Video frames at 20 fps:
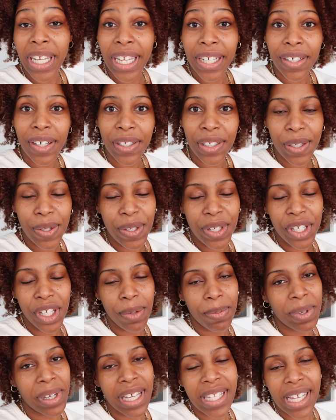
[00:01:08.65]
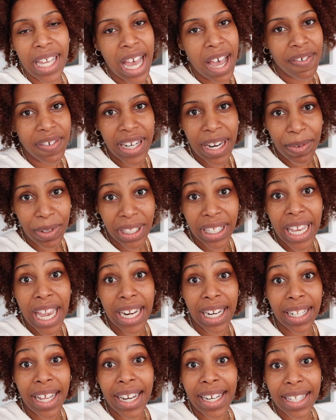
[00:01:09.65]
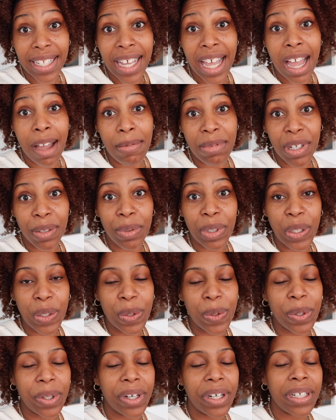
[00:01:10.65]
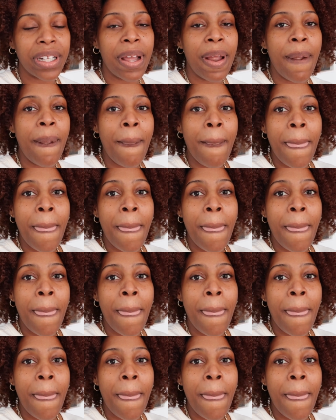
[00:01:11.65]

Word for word: here on YouTube because I haven't really had a lot of time to record